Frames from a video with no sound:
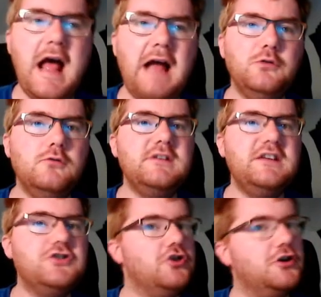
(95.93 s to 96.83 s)
and all the
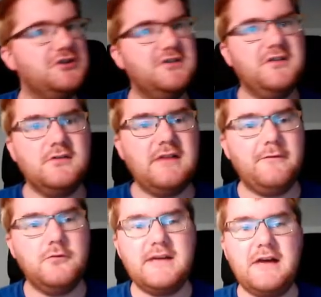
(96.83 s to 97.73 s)
instructions for the
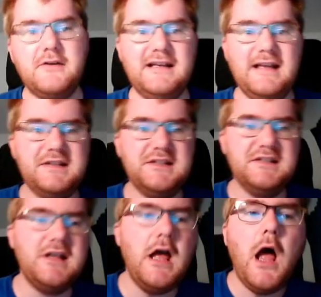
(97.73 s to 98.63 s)
graphical calculators.